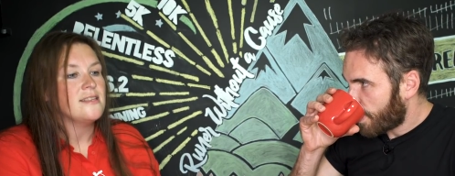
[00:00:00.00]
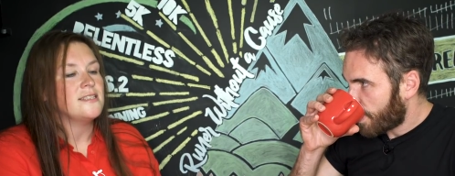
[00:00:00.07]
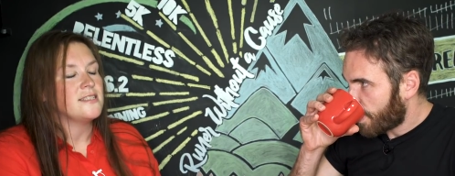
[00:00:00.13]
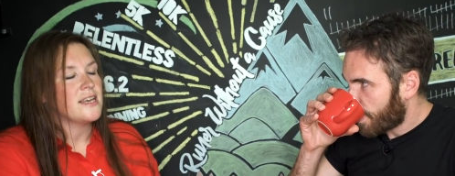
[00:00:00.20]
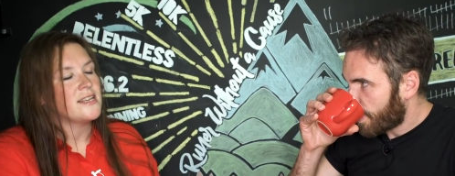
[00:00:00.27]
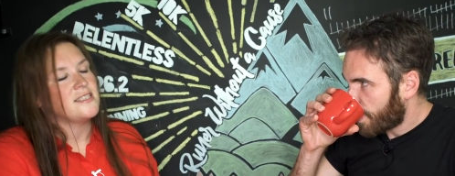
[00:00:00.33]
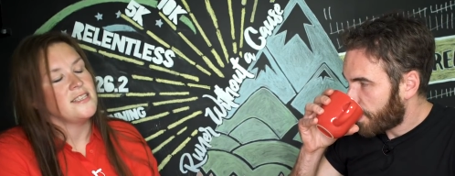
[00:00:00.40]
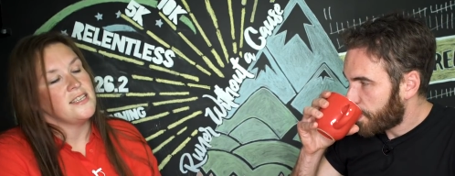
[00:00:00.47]
Speaker 1: this
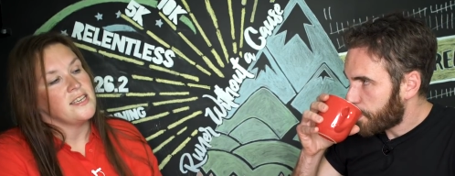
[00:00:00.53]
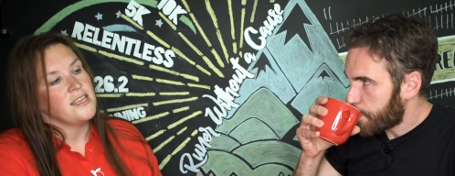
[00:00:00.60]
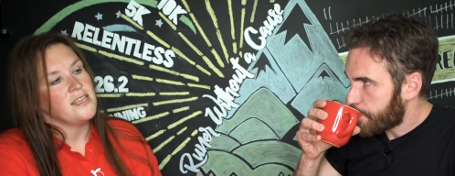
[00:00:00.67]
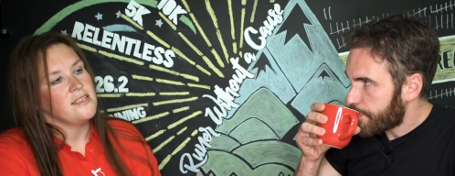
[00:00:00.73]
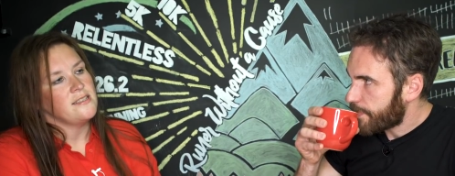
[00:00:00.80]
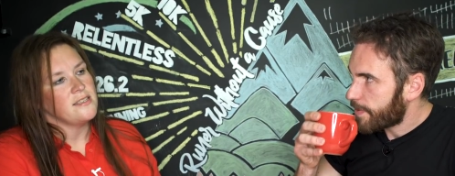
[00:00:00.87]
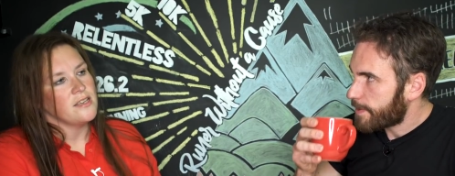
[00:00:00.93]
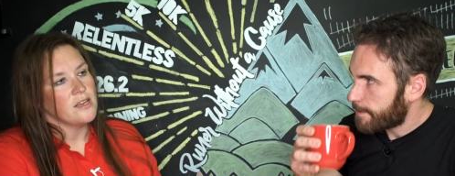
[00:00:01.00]
getting
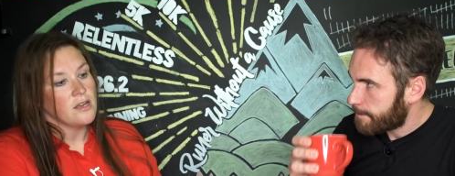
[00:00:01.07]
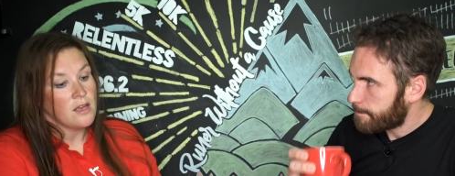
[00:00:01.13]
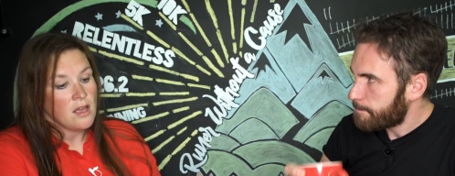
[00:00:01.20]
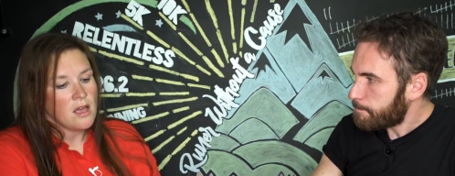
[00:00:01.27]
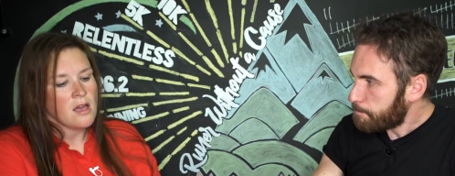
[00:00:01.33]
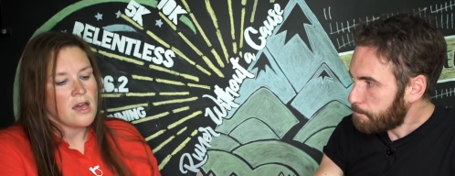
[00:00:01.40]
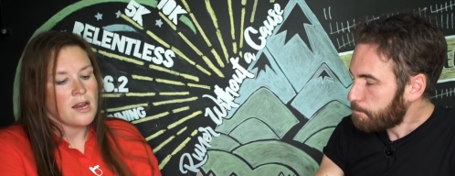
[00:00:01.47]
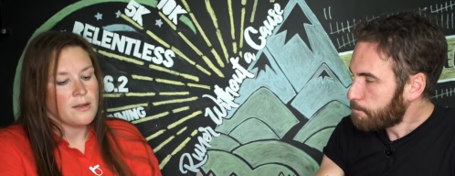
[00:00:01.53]
easier
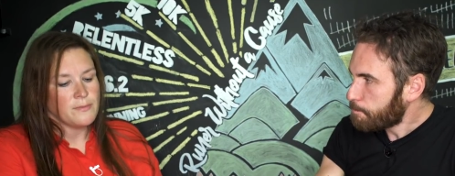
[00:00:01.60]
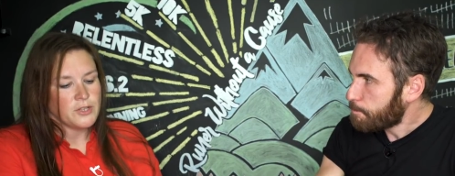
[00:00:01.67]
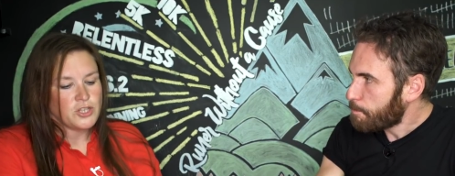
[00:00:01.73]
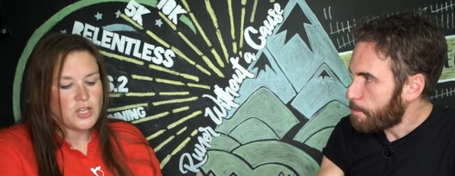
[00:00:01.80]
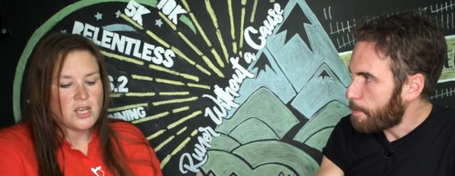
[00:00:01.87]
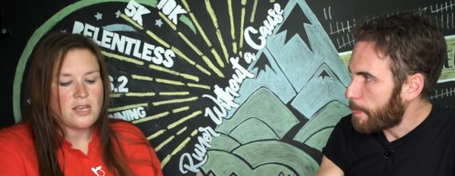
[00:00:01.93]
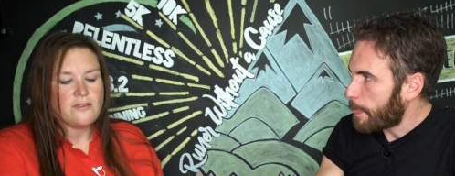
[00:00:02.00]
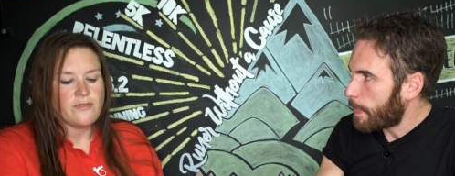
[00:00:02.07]
and I'm
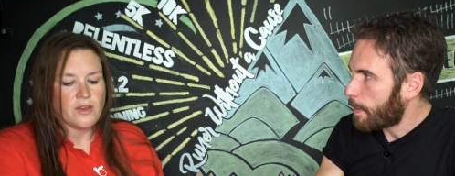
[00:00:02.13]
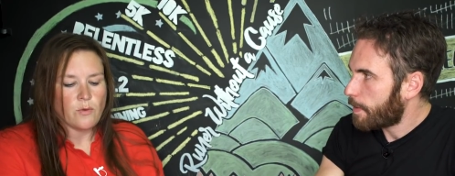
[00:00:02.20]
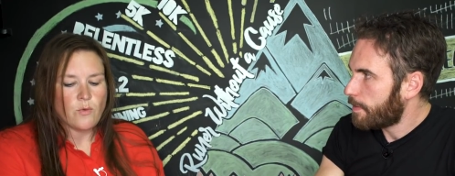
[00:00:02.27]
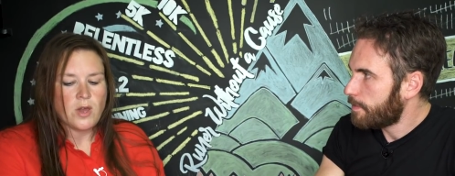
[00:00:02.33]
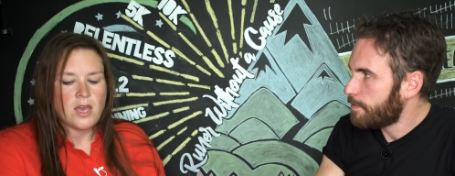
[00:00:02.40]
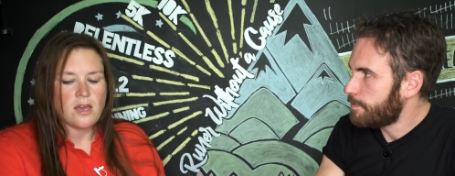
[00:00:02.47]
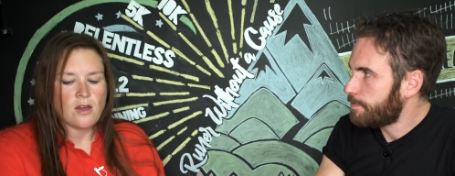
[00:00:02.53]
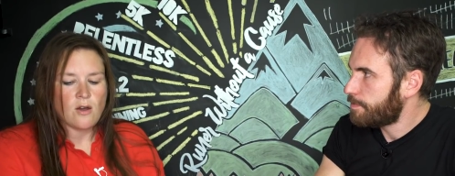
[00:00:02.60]
achieving
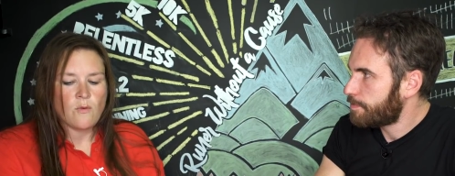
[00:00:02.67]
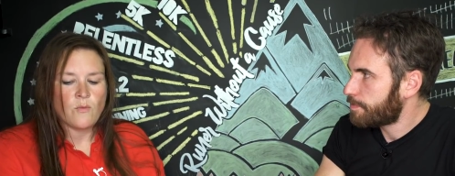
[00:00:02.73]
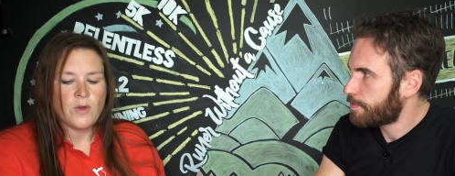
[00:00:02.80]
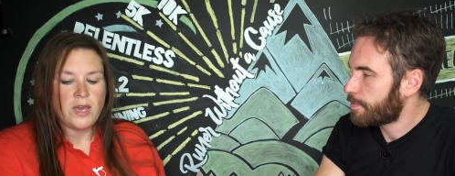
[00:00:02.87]
week on